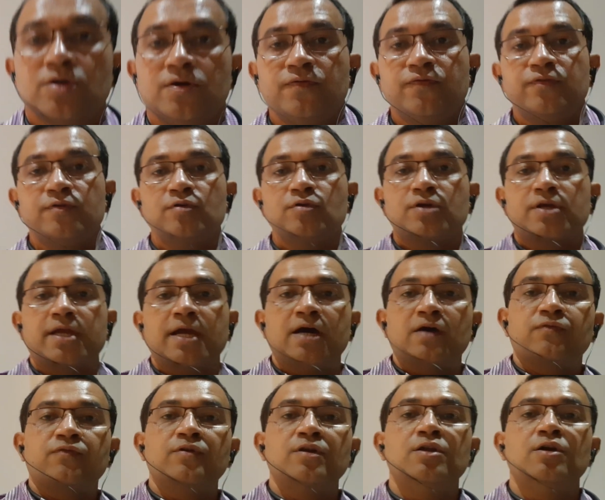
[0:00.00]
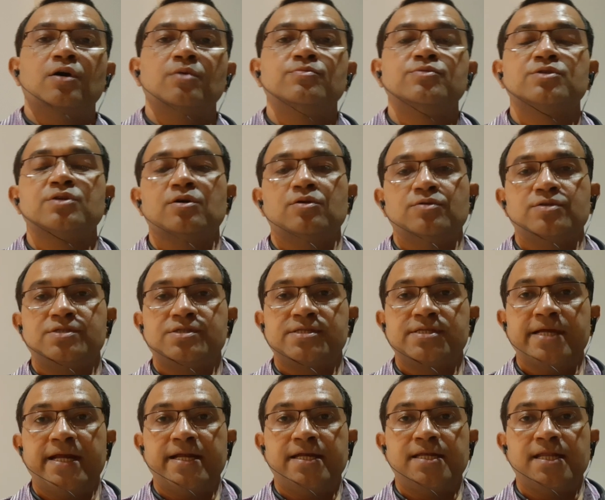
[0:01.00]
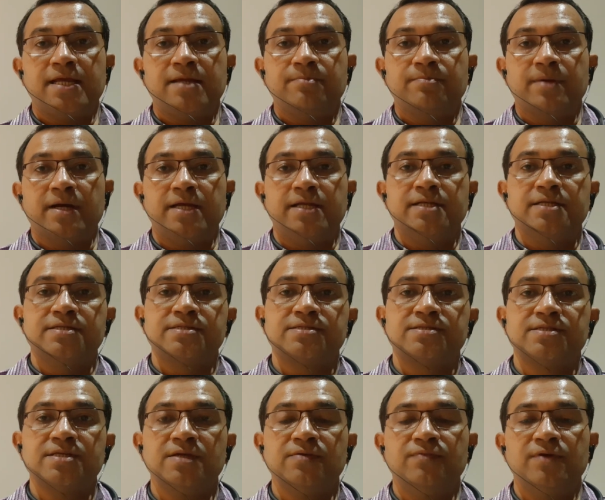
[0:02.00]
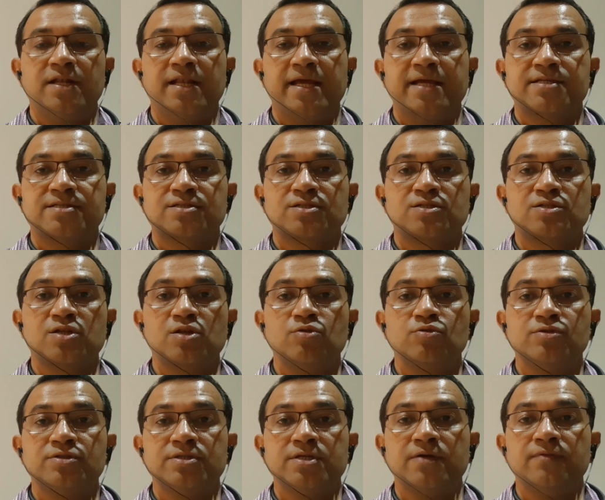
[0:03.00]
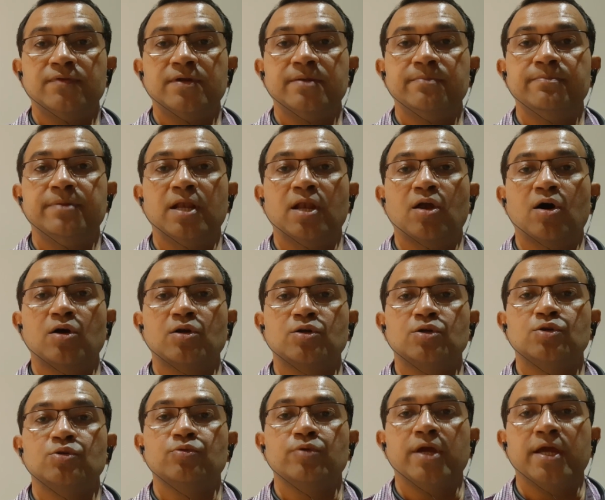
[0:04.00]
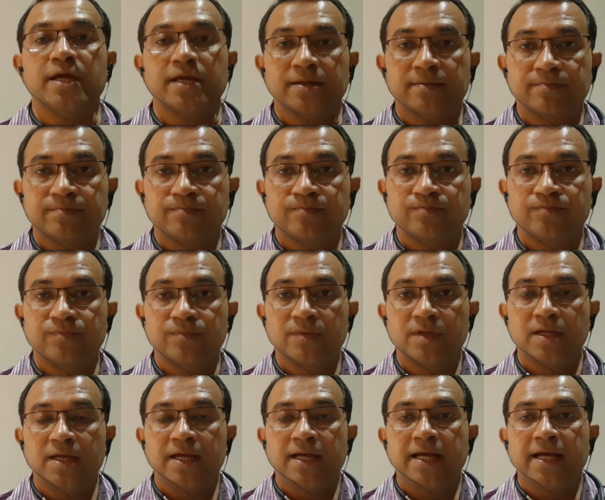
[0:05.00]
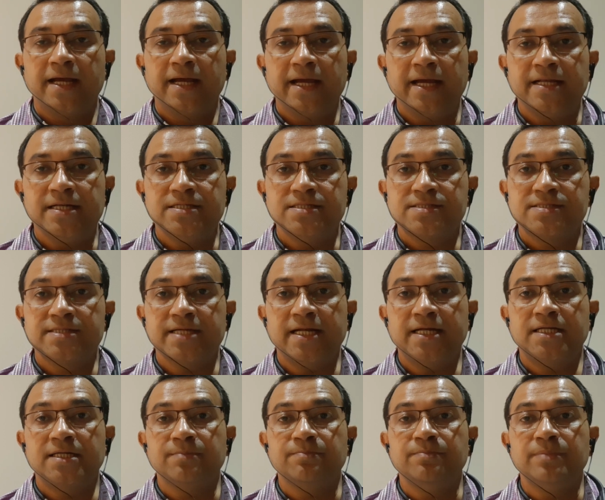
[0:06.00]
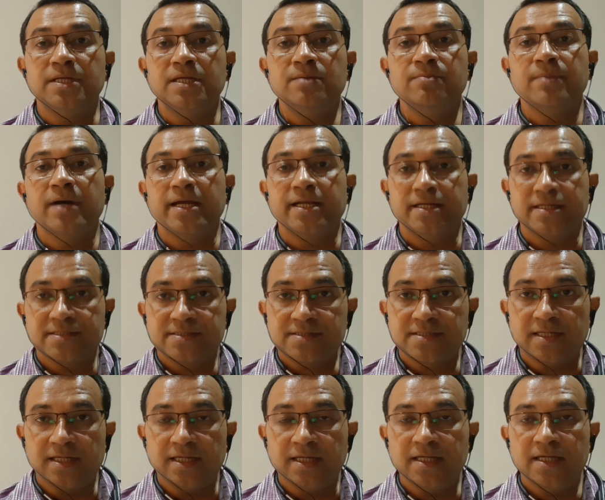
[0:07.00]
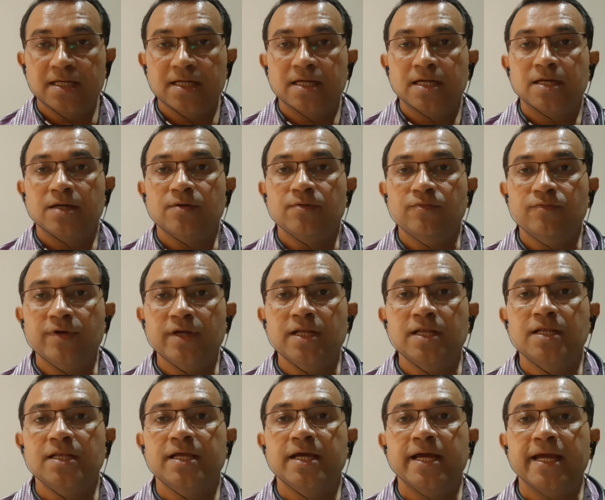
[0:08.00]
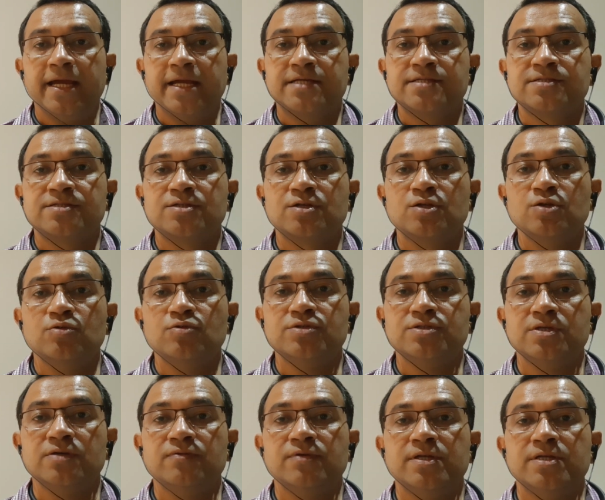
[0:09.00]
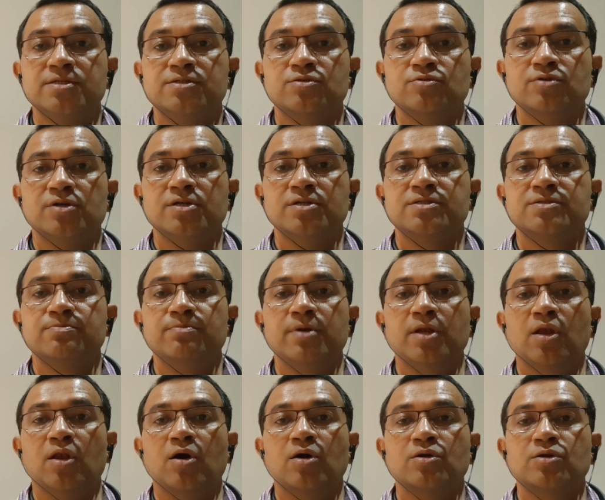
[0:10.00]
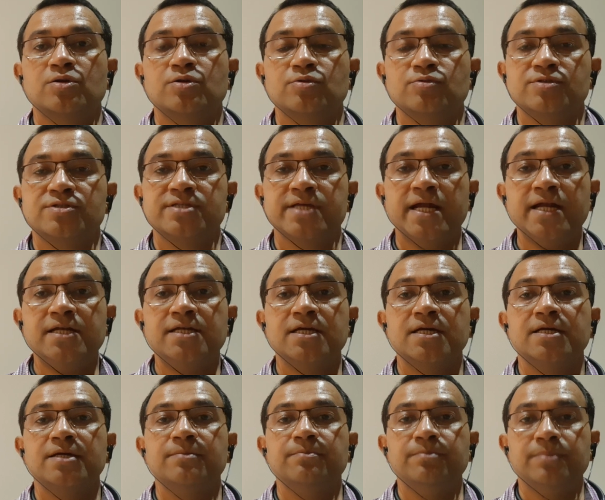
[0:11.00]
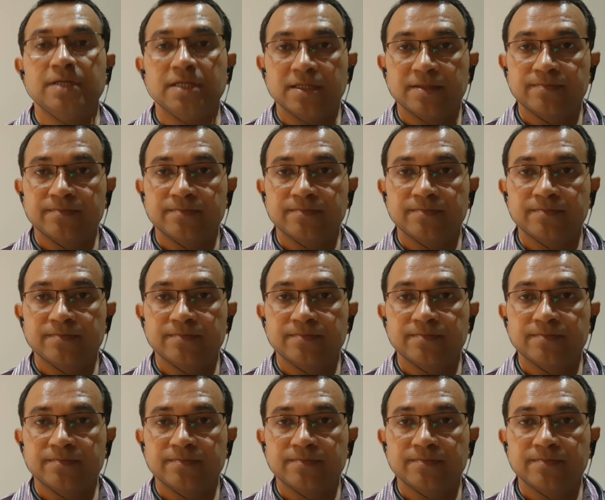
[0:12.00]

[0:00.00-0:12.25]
if you carefully observe, set A minus C will exclusively belong to A, and set B minus A will exclusively, students, belong to set B.